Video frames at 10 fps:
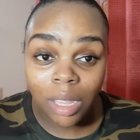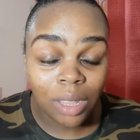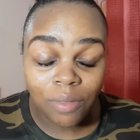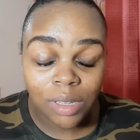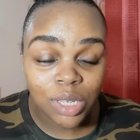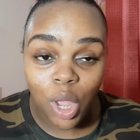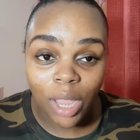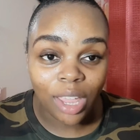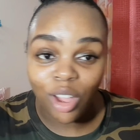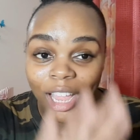even
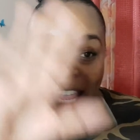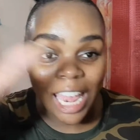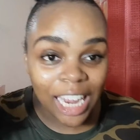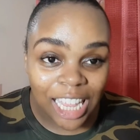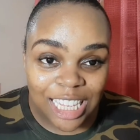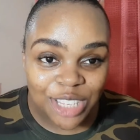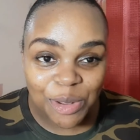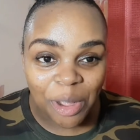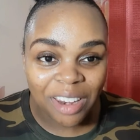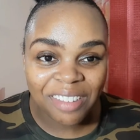talking or getting into
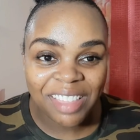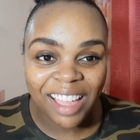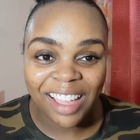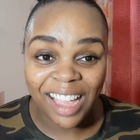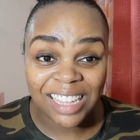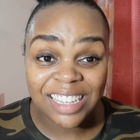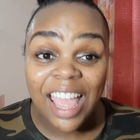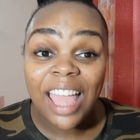all of that guys